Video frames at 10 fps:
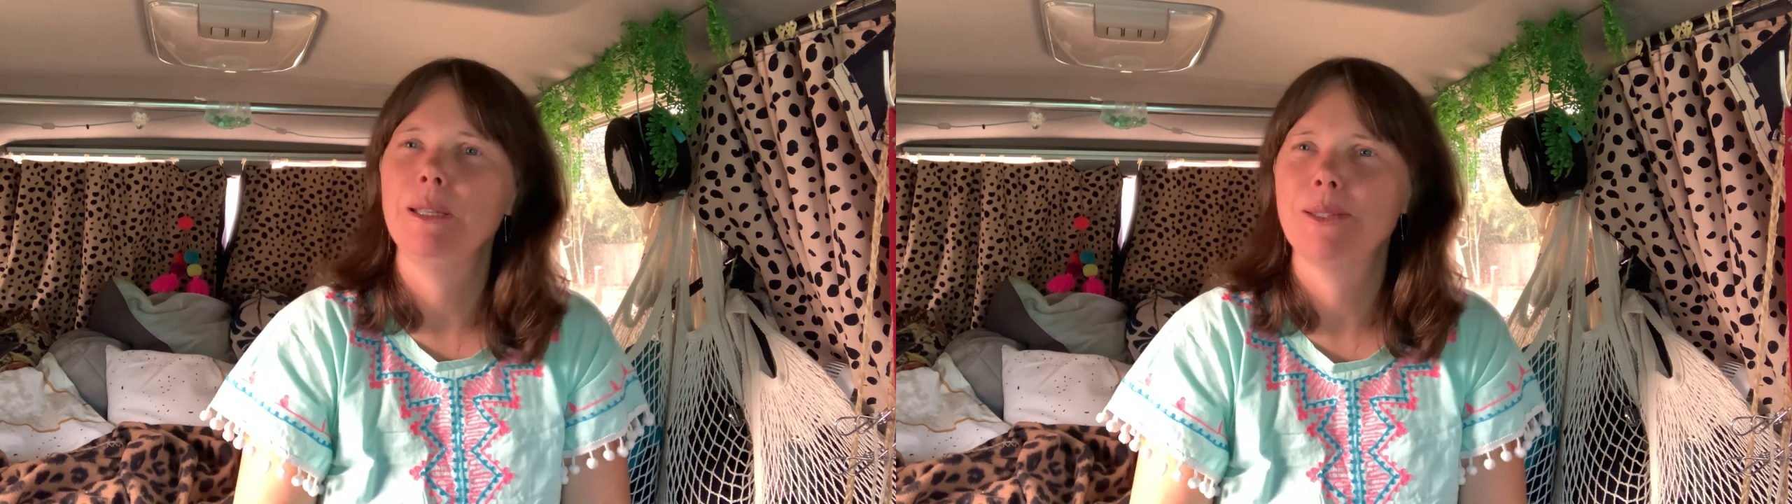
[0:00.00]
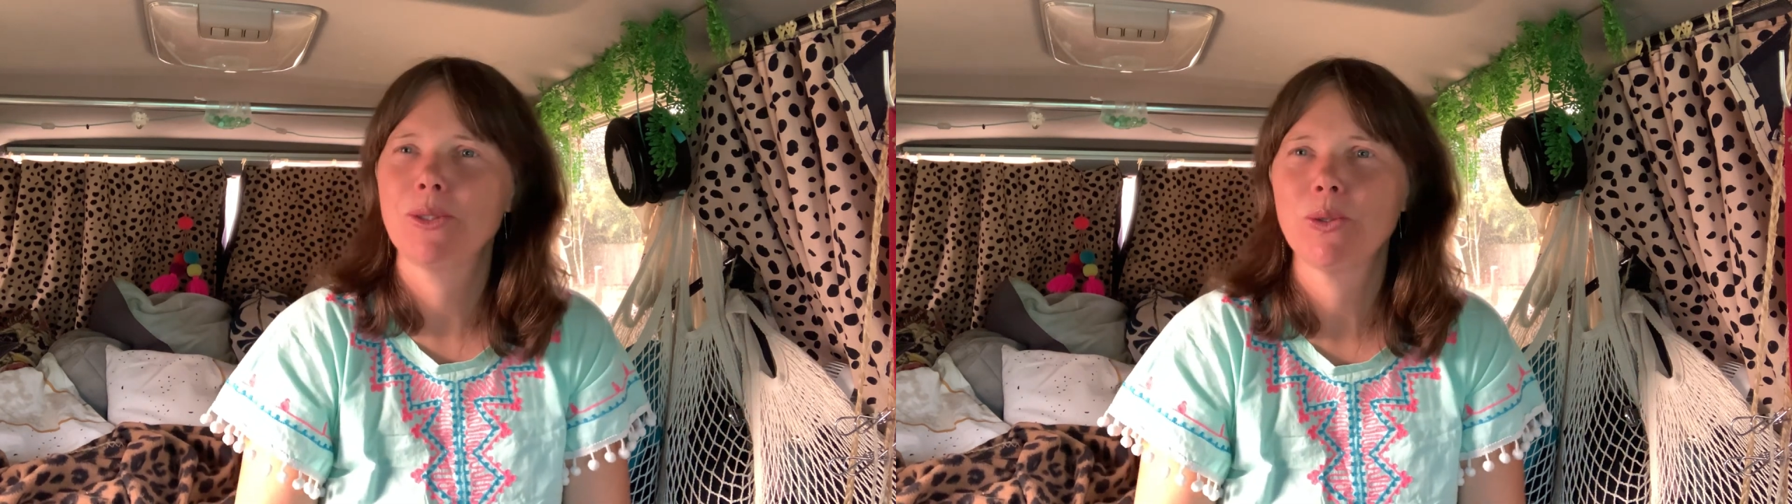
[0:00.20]

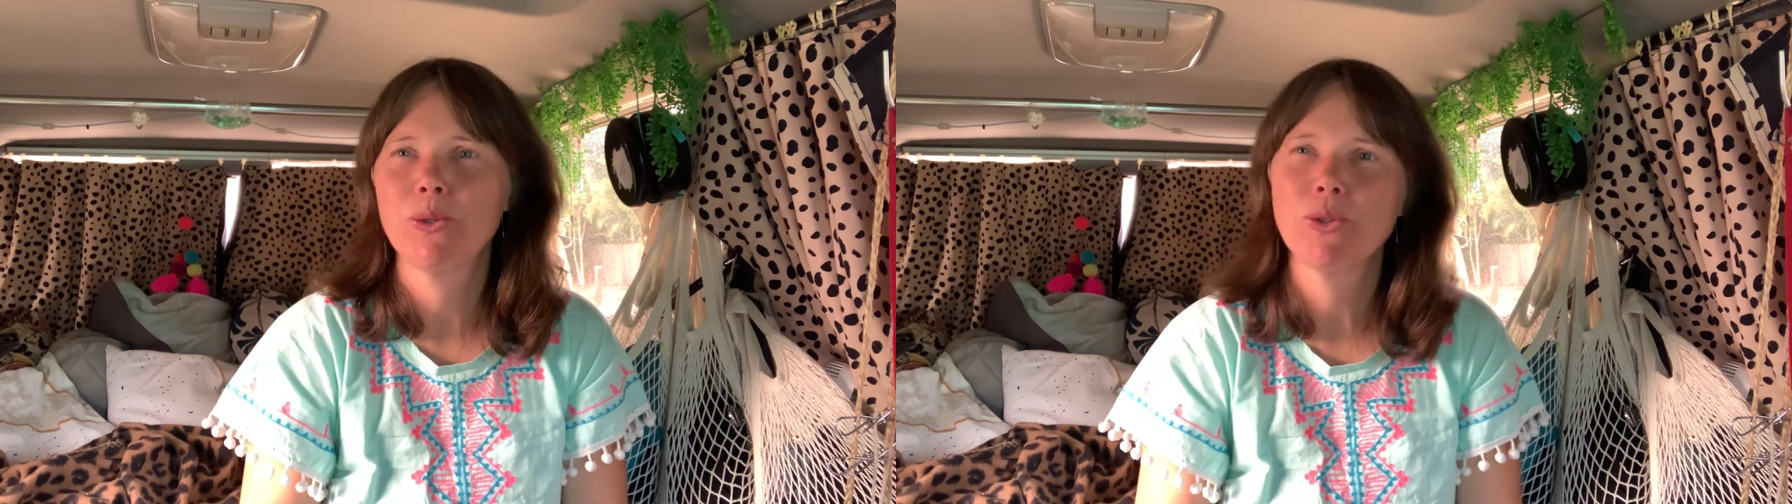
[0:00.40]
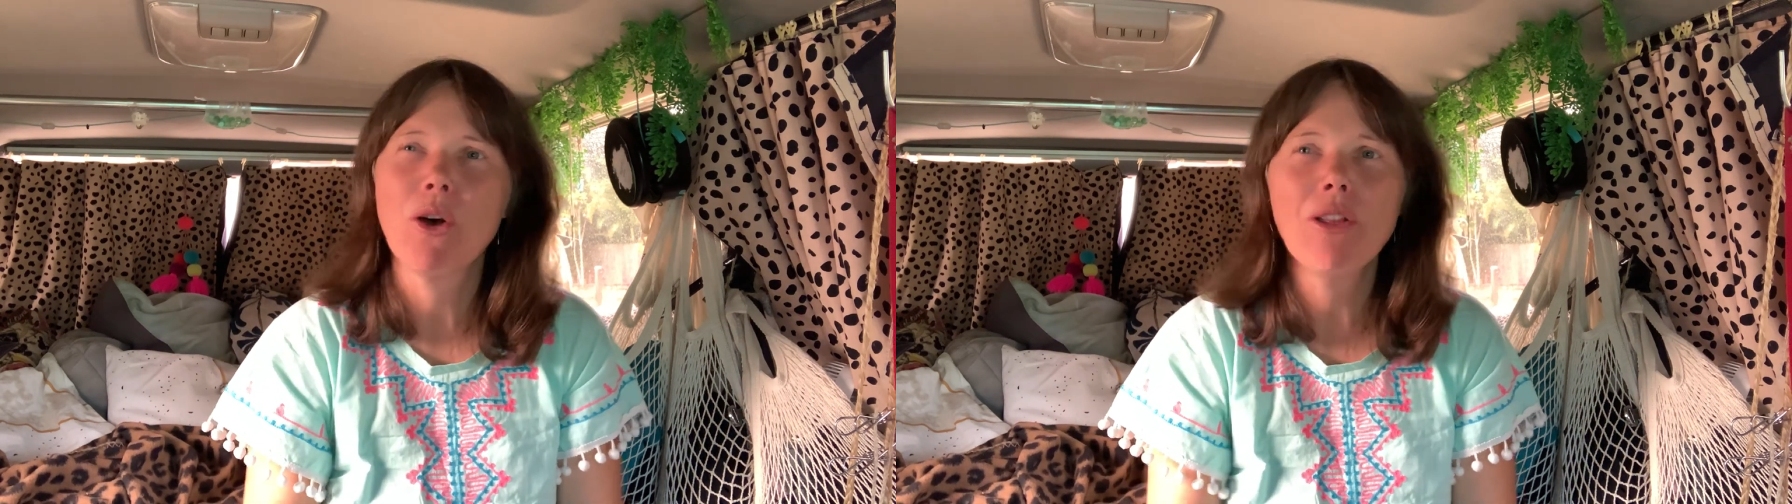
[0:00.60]

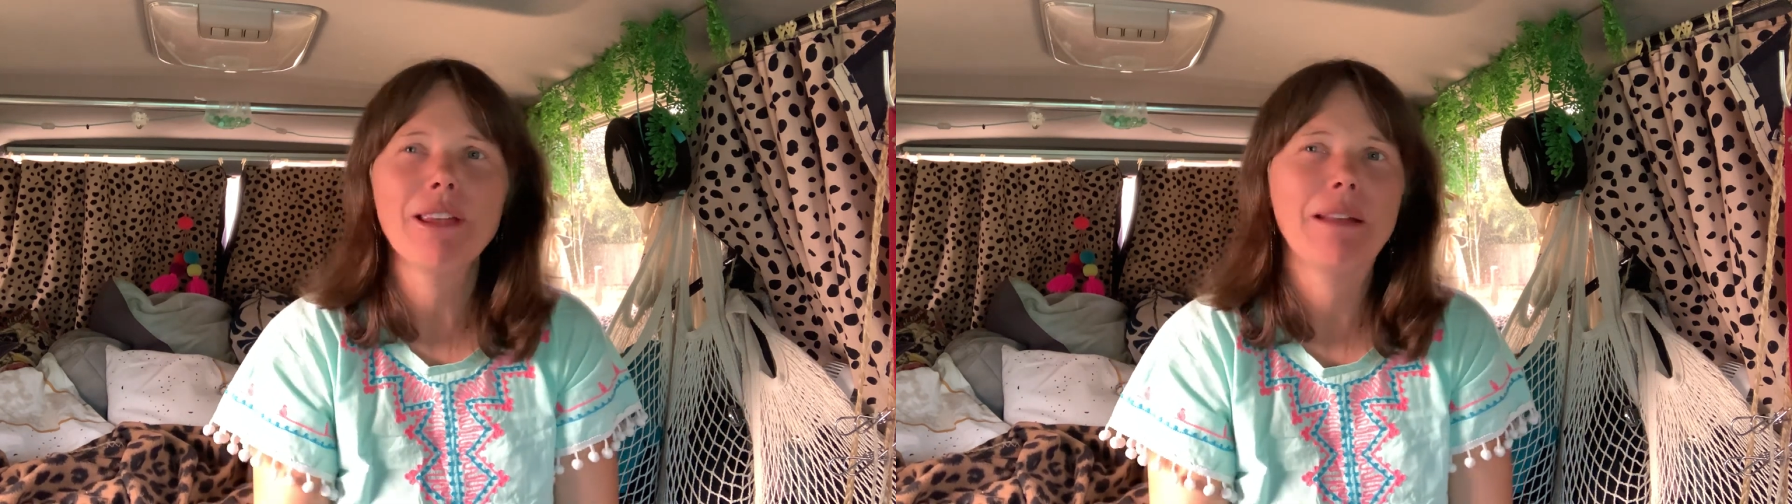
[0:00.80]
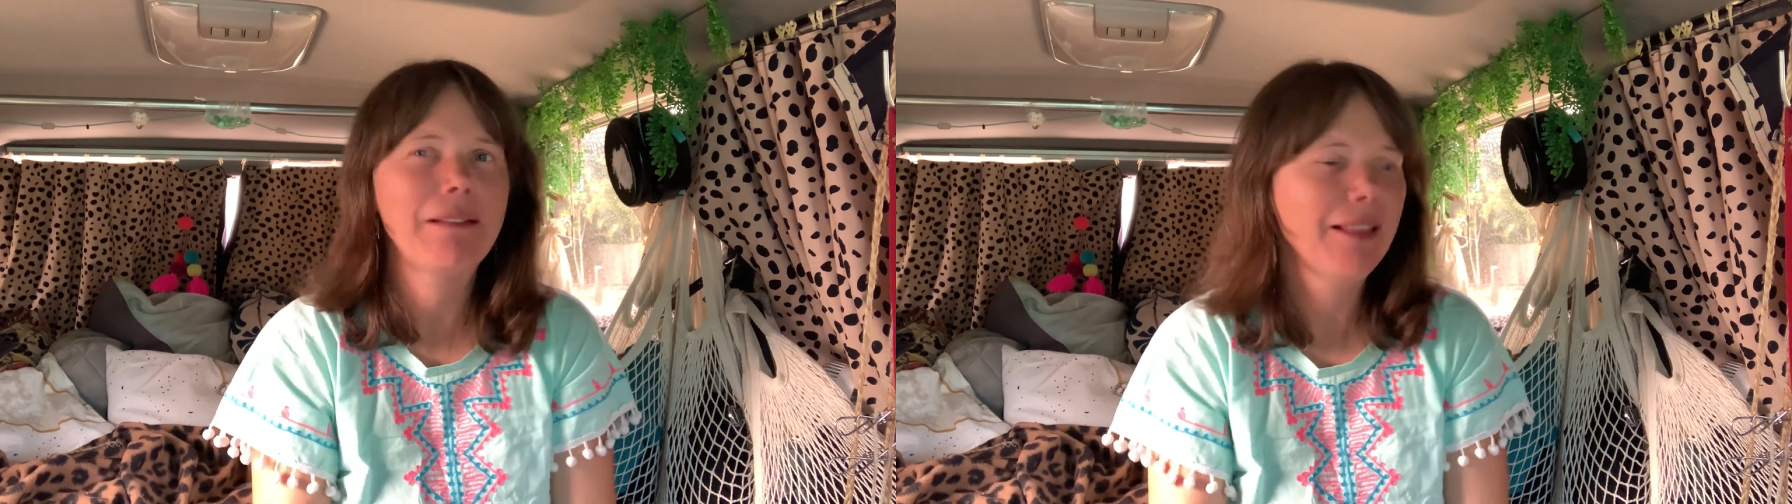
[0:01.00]

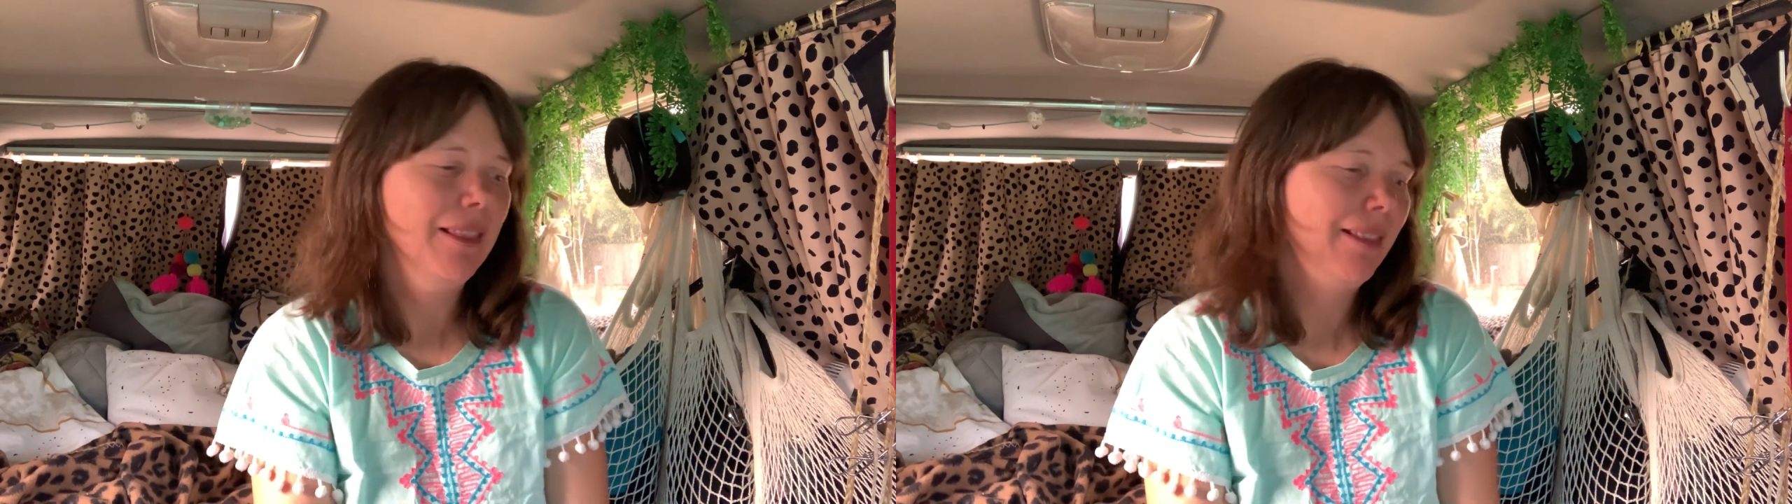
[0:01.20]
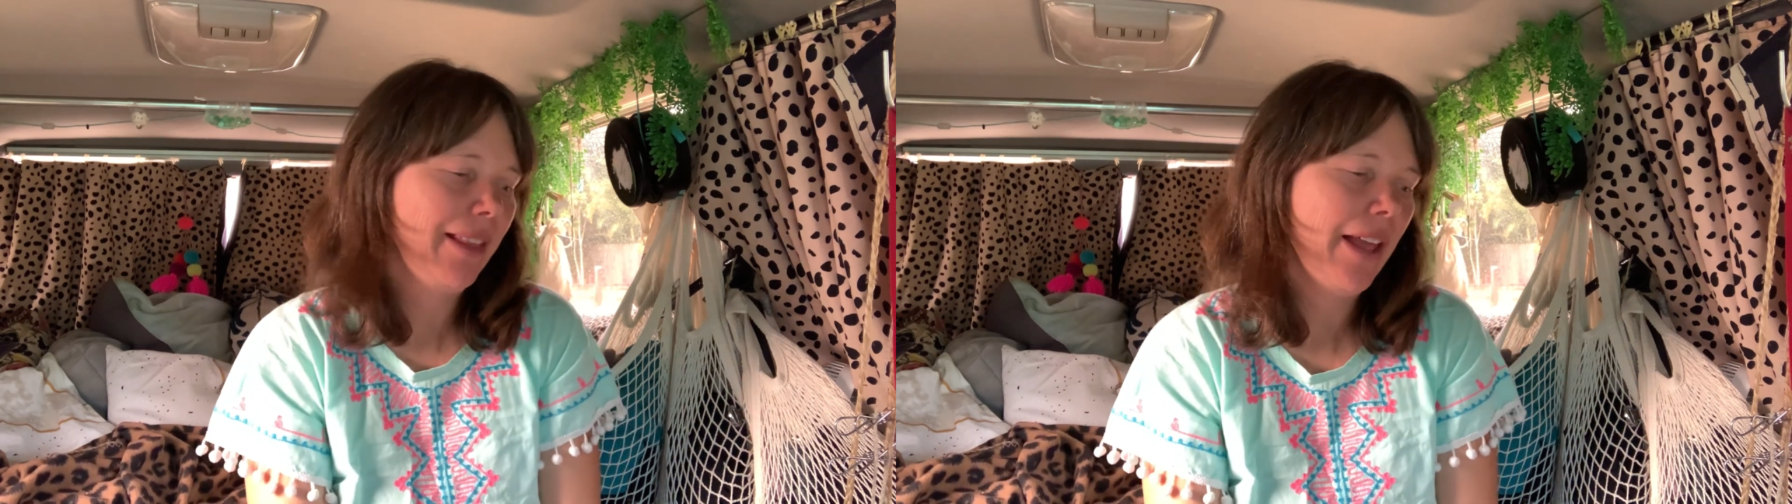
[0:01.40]
solid,
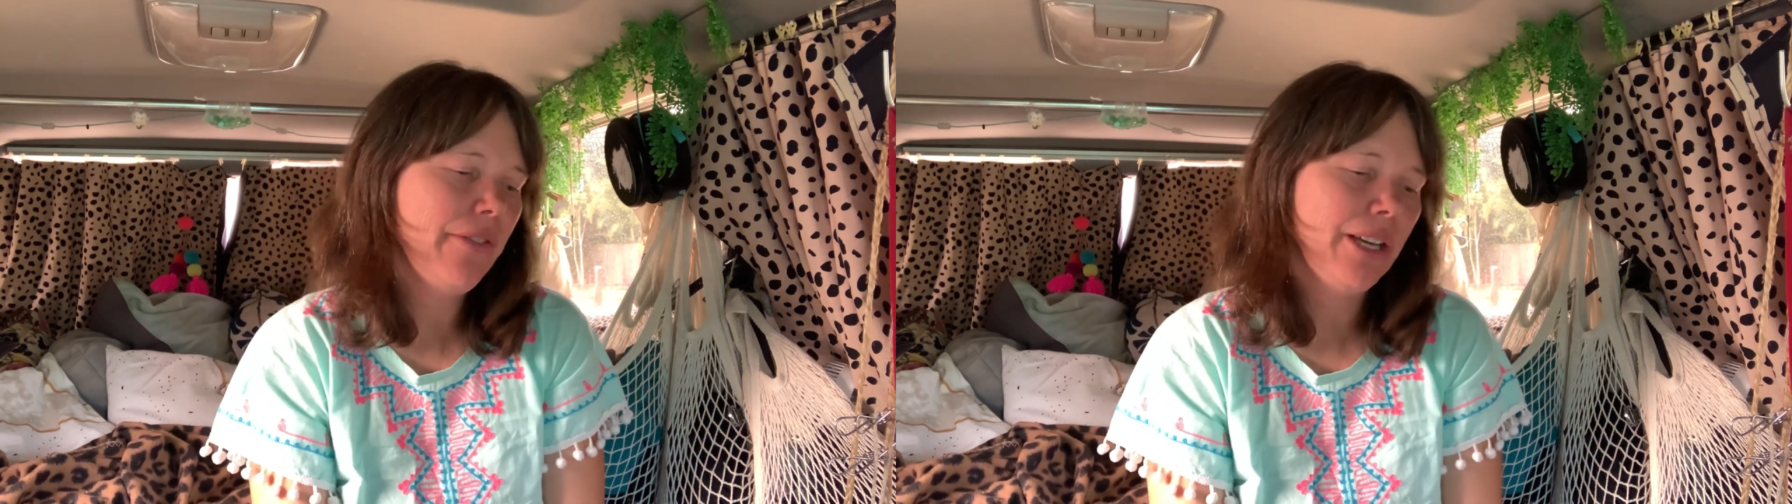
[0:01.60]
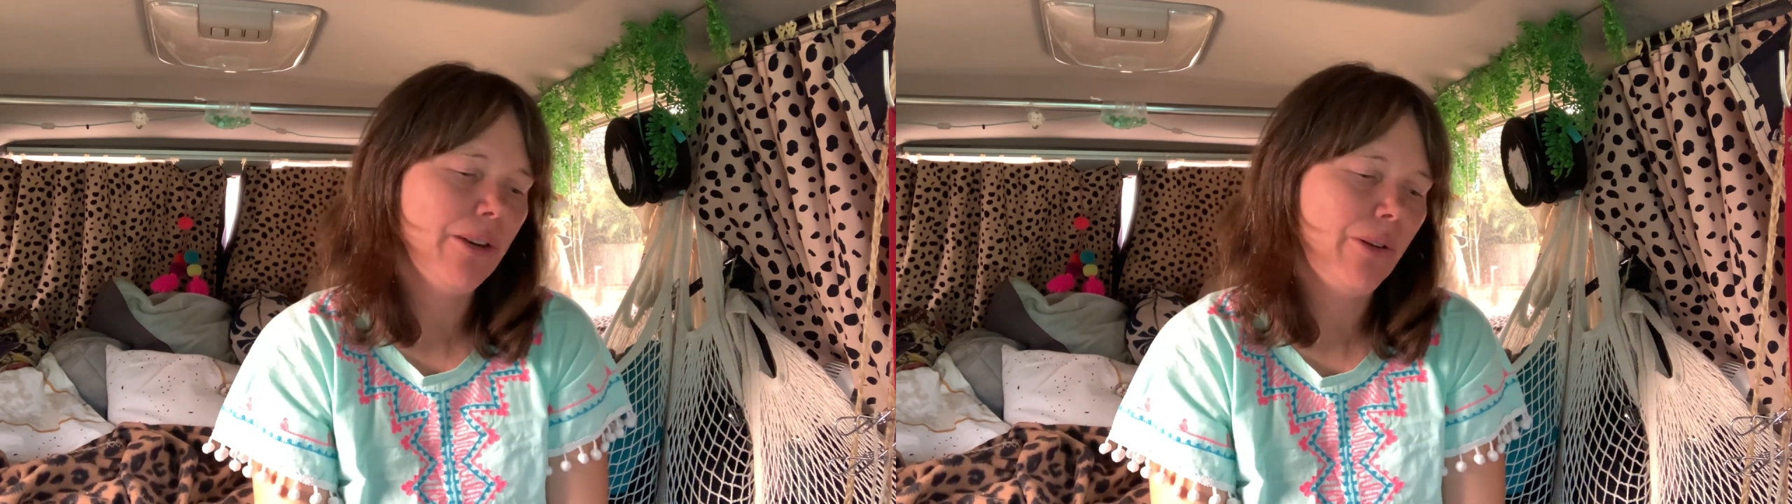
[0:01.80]

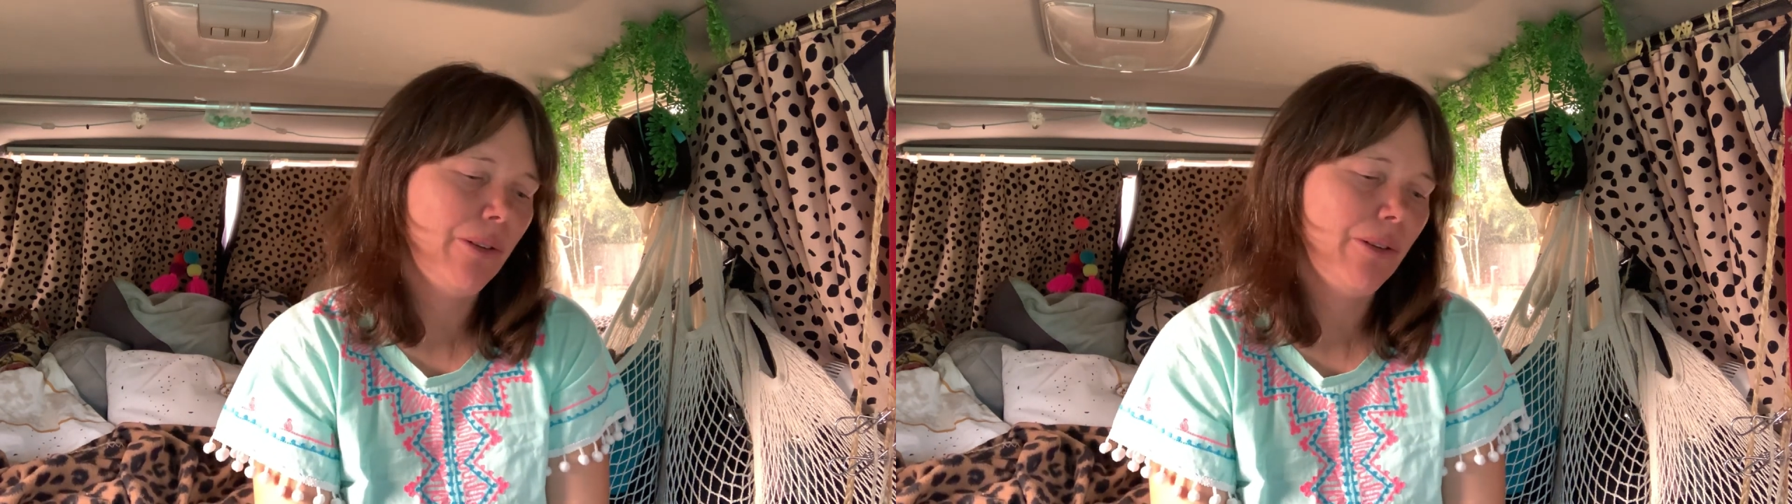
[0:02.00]
loving,